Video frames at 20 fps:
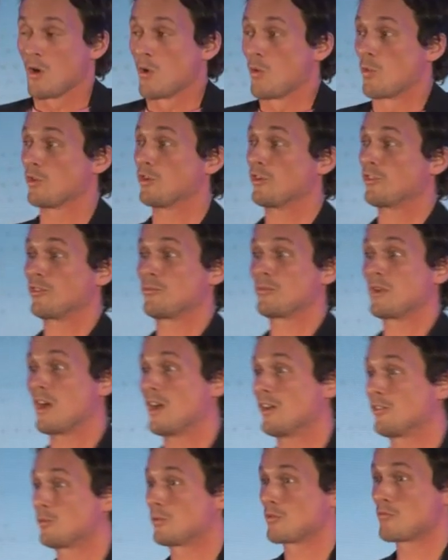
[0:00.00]
we're just some
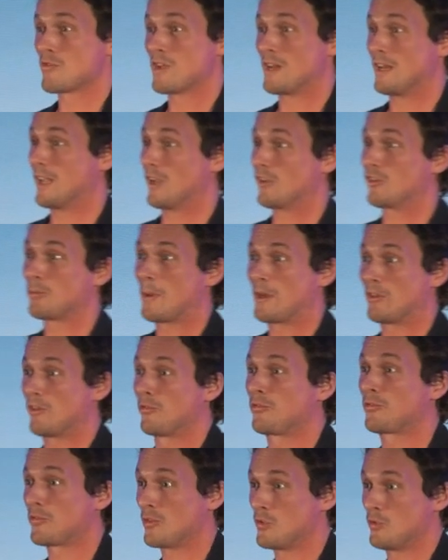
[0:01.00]
guys with a really
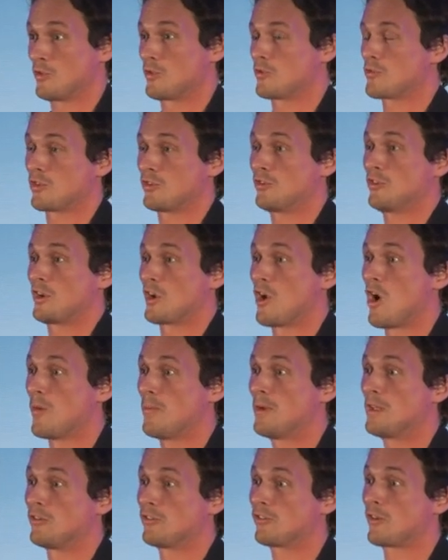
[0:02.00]
expensive fruit crushing
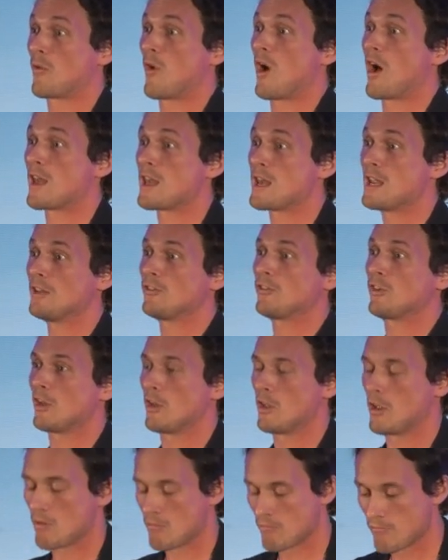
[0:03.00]
hobby. So I need to
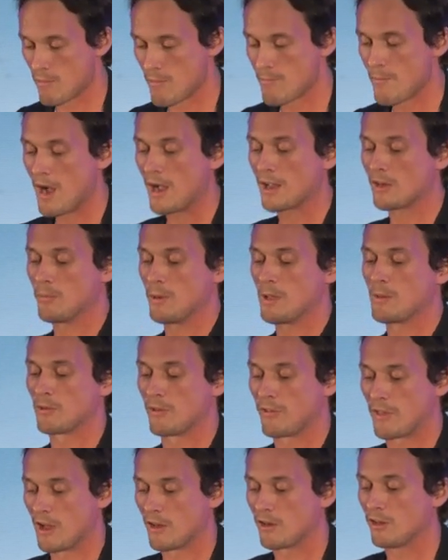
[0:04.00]
remind people
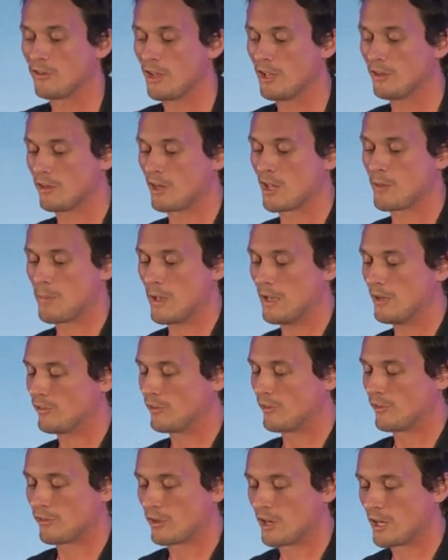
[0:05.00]
of that on a day-to-day
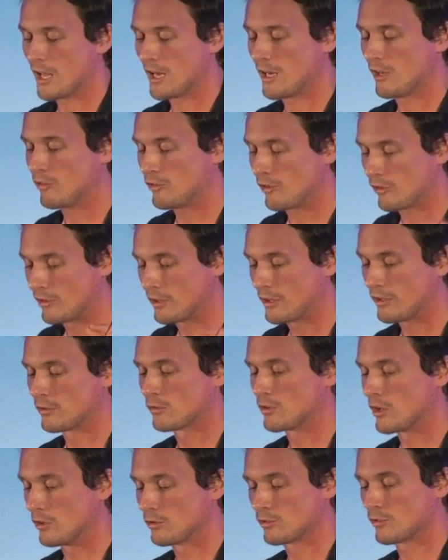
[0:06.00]
basis. And again, it's just little
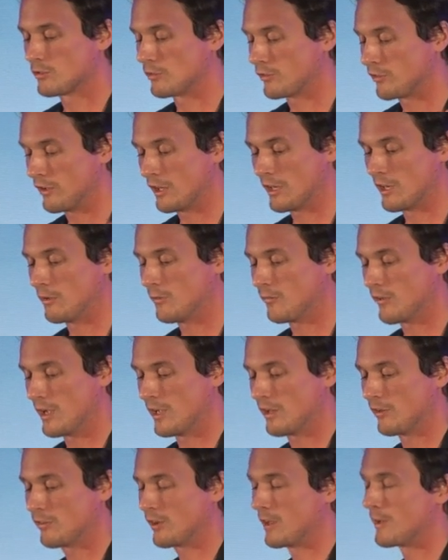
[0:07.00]
cultural
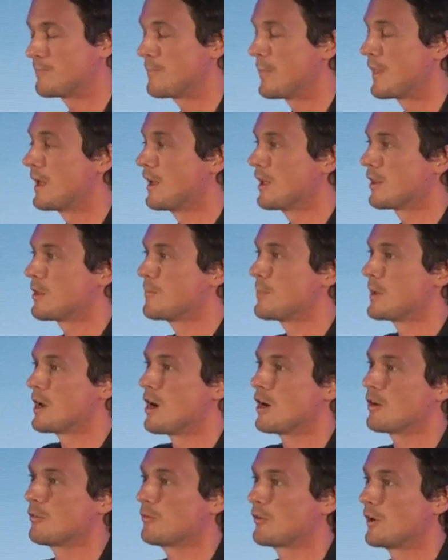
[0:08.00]
signifiers that the
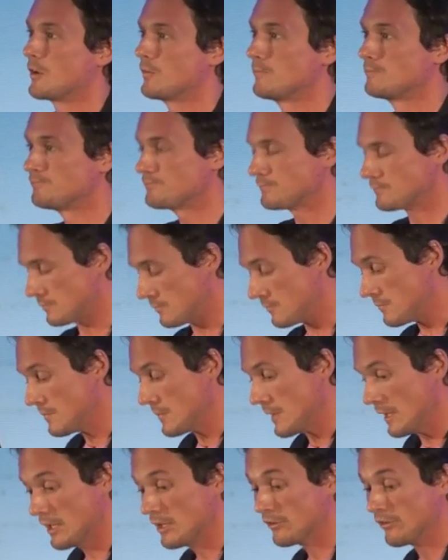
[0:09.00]
banana phone
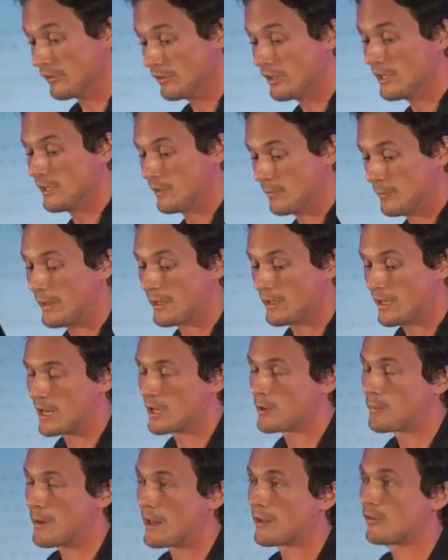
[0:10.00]
is indeed a big
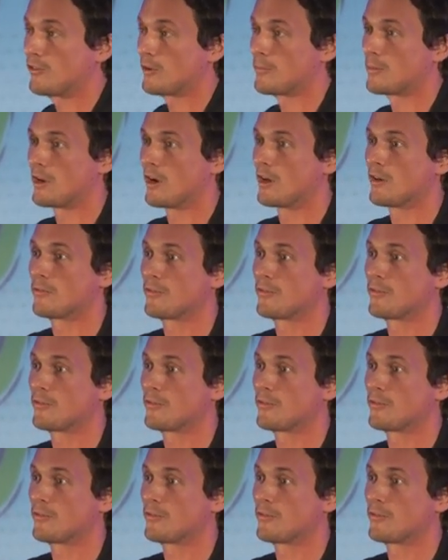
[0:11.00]
yellow plastic banana